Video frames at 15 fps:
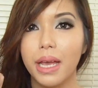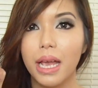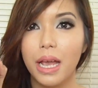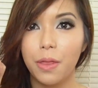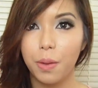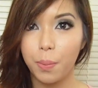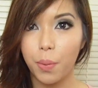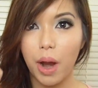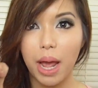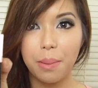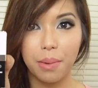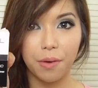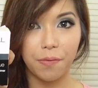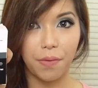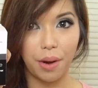the
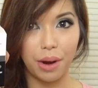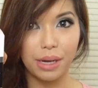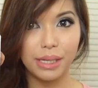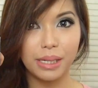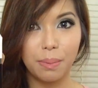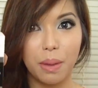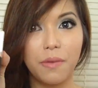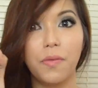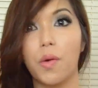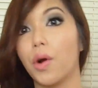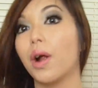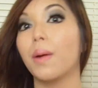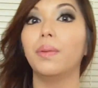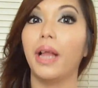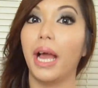primer first before
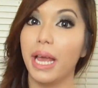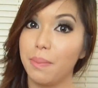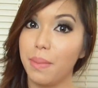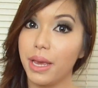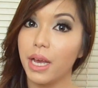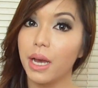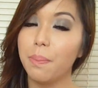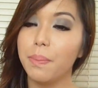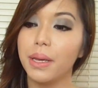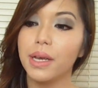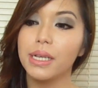applying makeup because